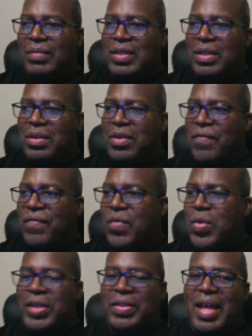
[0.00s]

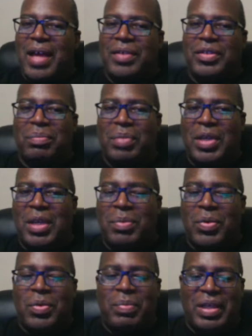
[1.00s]
40,000
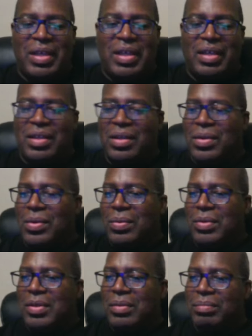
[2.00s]
people being
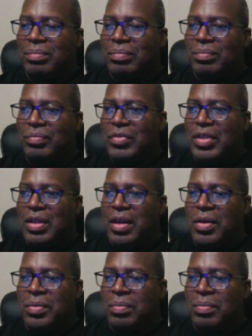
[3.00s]
killed, Now,